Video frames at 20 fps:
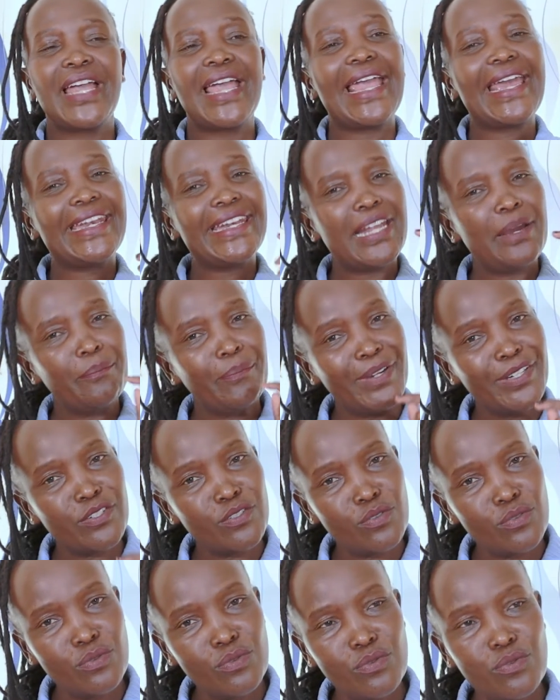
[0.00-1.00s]
And number
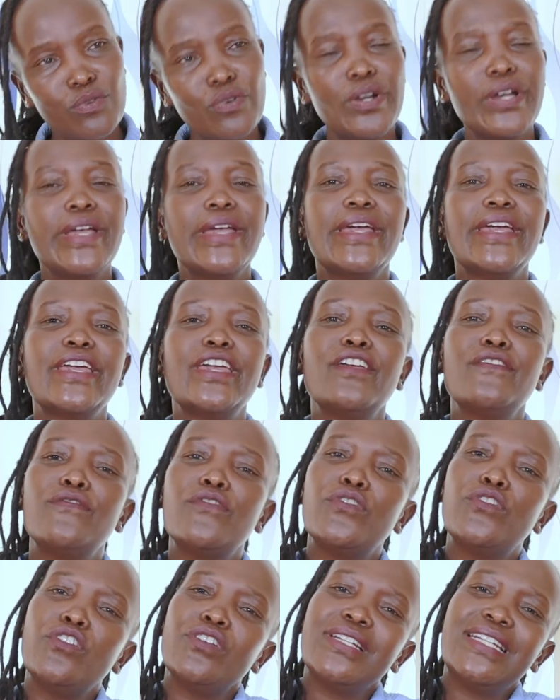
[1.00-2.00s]
two, if
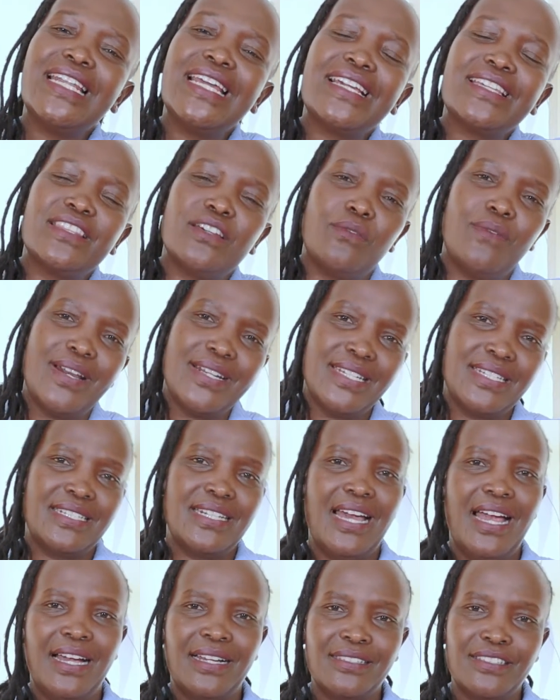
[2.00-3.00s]
you don't like the word
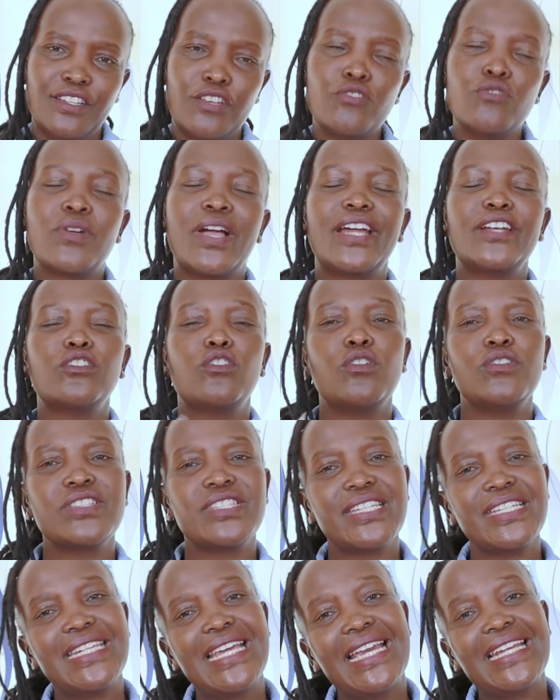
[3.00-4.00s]
tax, you can
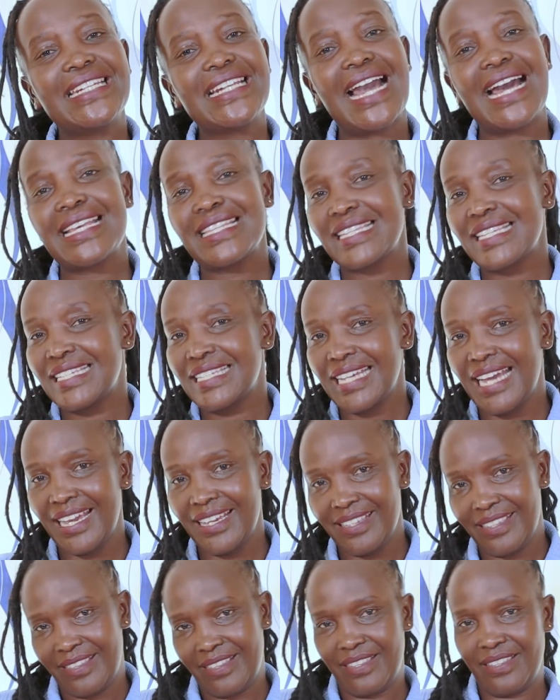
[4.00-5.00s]
consider it as
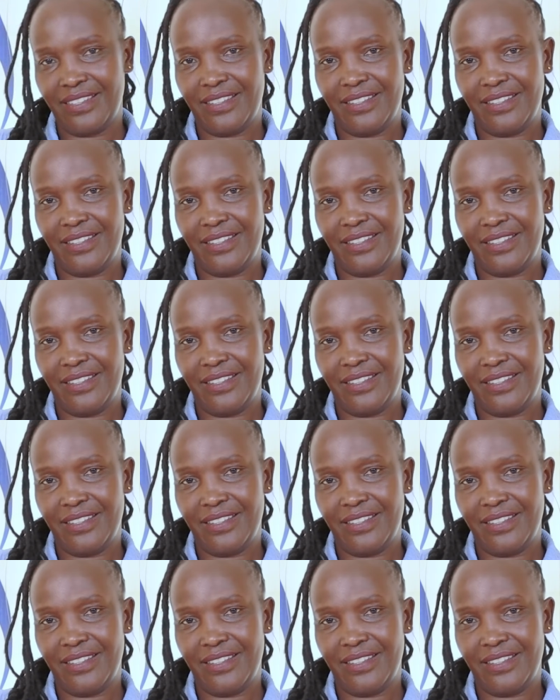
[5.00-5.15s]
tithe.